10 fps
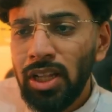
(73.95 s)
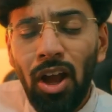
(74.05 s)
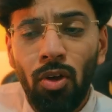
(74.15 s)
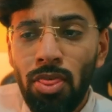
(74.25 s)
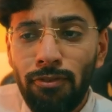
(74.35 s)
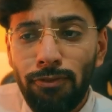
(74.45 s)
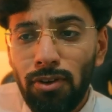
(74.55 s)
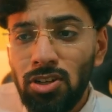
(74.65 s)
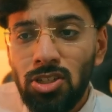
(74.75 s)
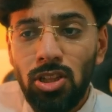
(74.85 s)
Now the
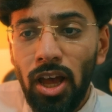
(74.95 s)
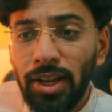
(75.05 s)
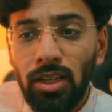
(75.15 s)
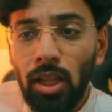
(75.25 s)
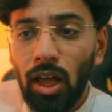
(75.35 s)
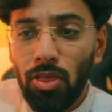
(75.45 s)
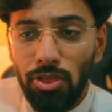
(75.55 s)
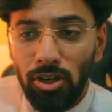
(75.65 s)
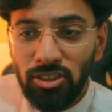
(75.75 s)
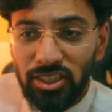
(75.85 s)
first line
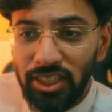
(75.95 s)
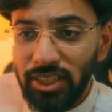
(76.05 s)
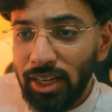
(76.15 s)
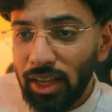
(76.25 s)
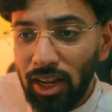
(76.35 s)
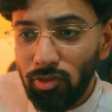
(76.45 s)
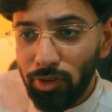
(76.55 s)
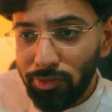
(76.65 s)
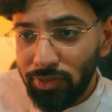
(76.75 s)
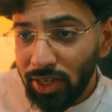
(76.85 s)
13 and line
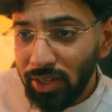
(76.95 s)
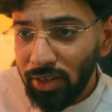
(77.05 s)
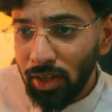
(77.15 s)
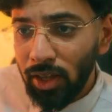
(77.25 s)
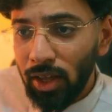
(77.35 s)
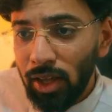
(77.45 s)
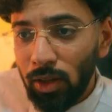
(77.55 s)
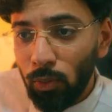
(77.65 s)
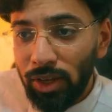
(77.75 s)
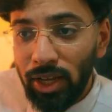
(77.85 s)
15,
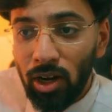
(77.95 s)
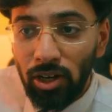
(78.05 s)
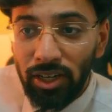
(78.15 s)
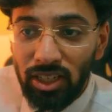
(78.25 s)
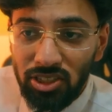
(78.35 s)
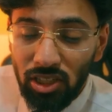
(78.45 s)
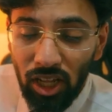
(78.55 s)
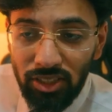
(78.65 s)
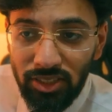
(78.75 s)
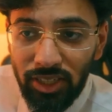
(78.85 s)
we are
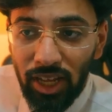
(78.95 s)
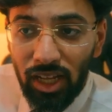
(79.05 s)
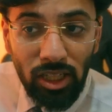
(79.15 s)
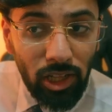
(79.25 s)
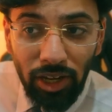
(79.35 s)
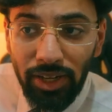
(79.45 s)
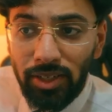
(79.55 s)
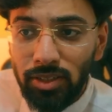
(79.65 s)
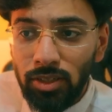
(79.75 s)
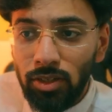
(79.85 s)
initializing a
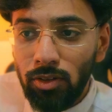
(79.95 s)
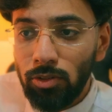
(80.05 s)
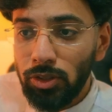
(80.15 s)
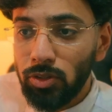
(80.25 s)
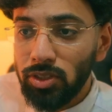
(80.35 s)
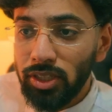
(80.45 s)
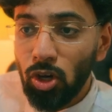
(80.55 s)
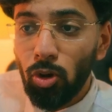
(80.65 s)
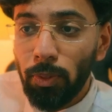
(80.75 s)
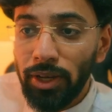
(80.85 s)
client using
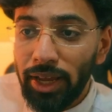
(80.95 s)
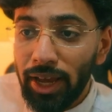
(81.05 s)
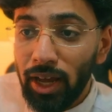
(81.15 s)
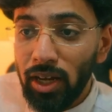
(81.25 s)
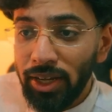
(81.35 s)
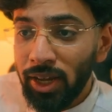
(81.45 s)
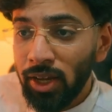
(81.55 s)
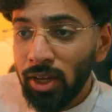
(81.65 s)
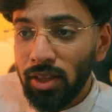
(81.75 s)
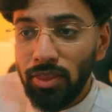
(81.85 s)
OpenAI,
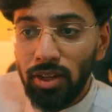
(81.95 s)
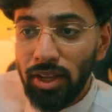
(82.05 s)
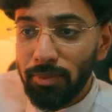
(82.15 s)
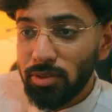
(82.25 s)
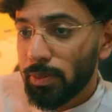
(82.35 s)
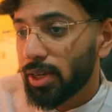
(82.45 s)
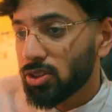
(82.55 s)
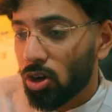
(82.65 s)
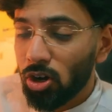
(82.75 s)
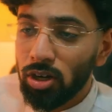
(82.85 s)
the
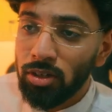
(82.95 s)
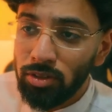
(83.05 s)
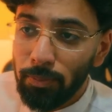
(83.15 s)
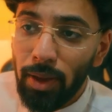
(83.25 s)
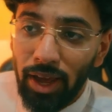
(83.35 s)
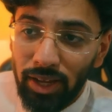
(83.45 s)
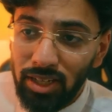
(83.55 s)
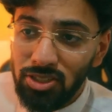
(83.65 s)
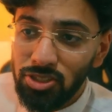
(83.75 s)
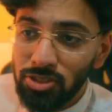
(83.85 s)
namespace or the
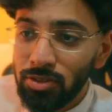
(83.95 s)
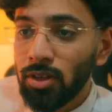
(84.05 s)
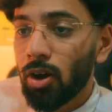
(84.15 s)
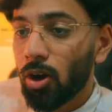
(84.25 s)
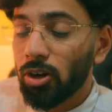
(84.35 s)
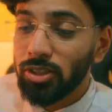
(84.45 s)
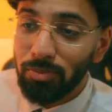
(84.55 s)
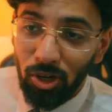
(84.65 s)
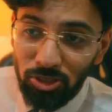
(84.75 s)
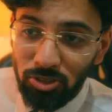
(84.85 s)
package or the
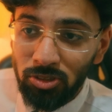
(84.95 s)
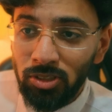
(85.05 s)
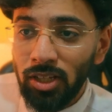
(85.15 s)
module,